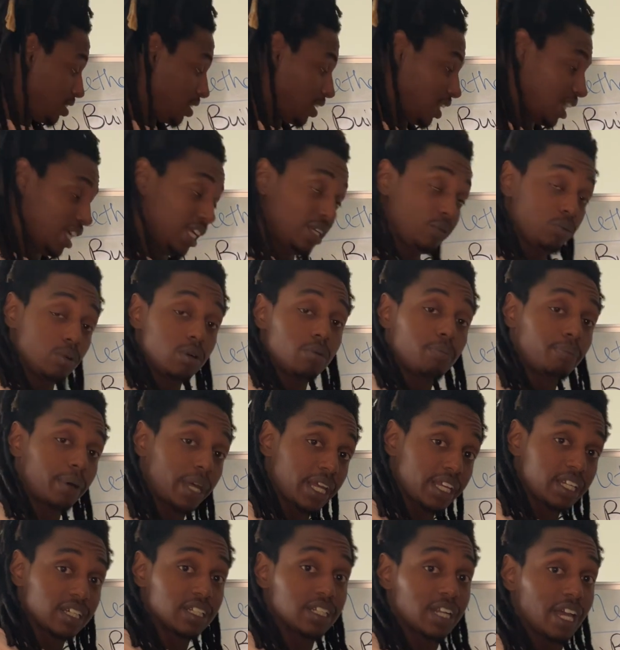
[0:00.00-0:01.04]
he will pay
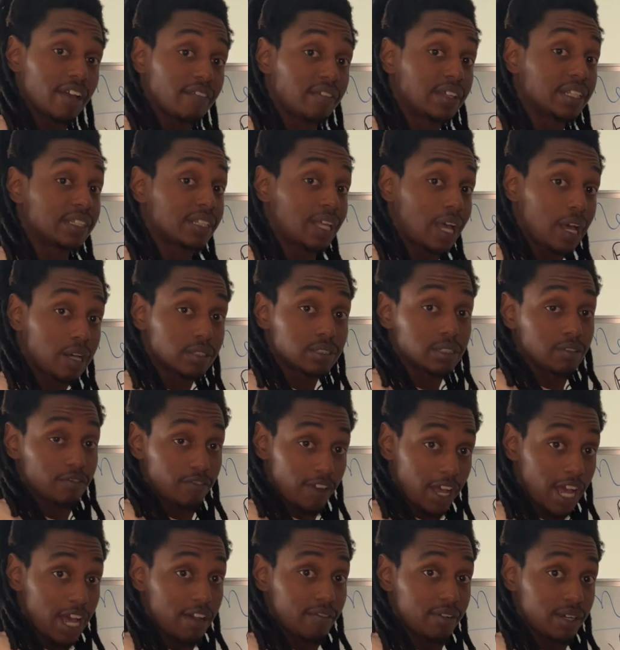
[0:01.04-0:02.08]

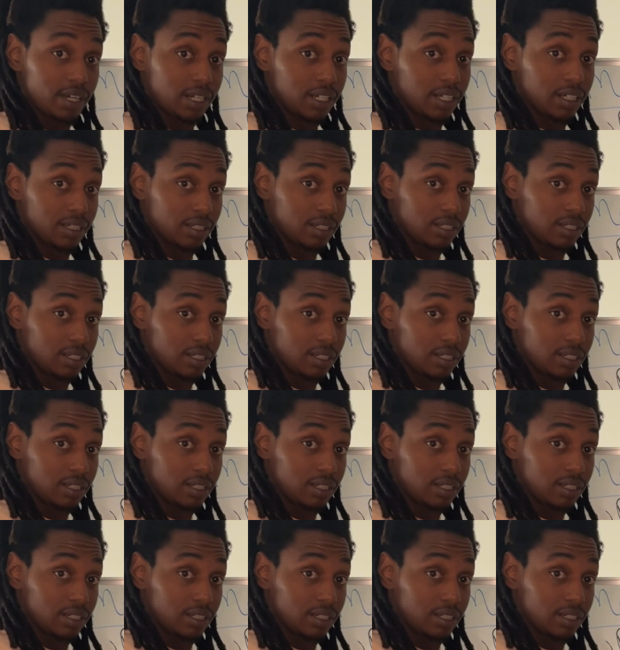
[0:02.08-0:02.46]
$11,500.